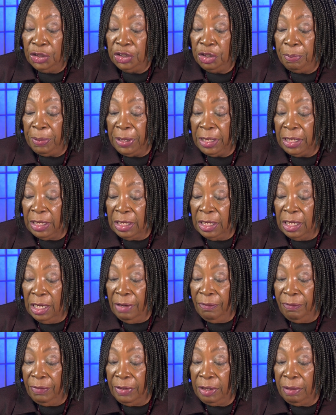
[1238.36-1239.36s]
to be
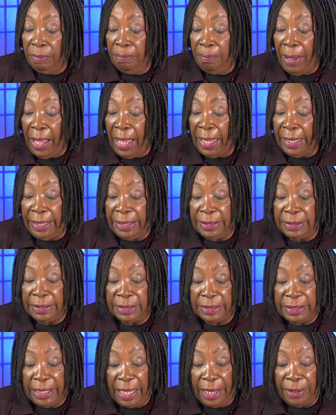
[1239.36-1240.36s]
governed by his
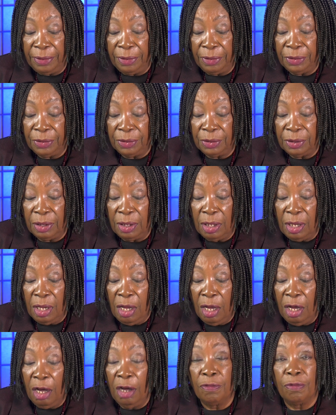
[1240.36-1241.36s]
standards
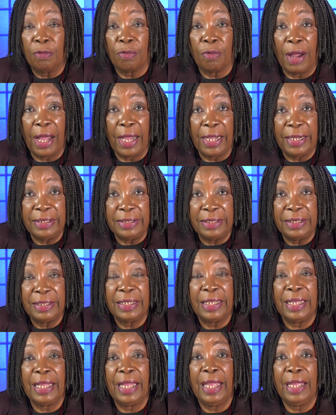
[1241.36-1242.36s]
of right
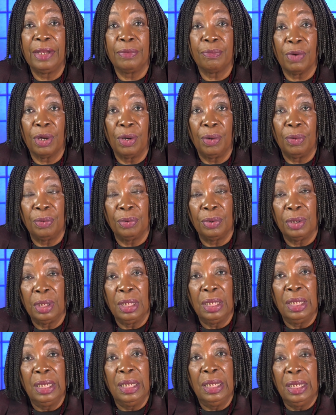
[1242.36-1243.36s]
and wrong.
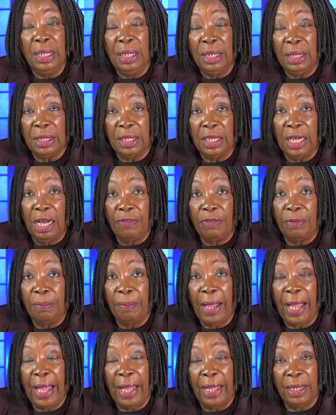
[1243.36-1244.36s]
Governed
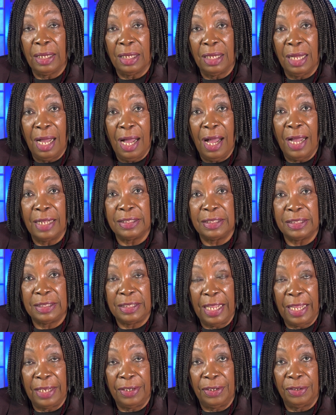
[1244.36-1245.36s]
by God's
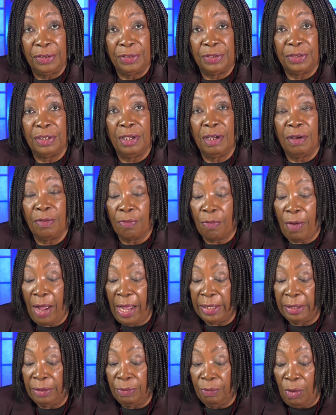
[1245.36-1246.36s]
standards of
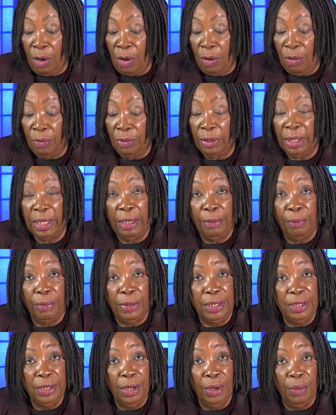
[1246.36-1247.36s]
right and wrong. And
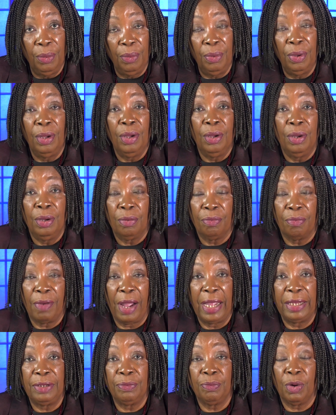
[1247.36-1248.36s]
we know
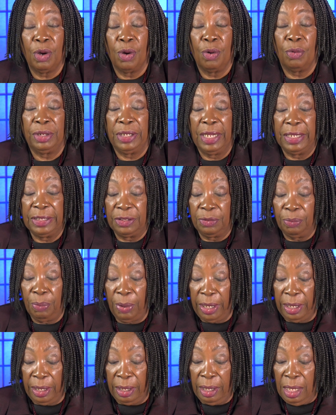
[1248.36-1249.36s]
right and wrong, and that's the
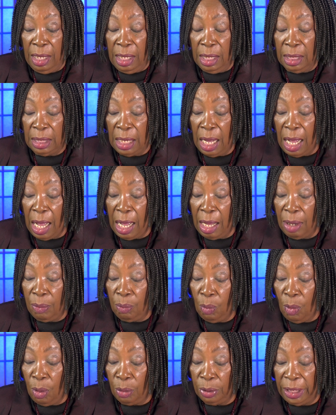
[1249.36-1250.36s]
way
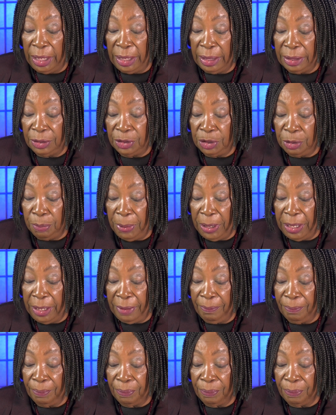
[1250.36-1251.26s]
God wanted it to be.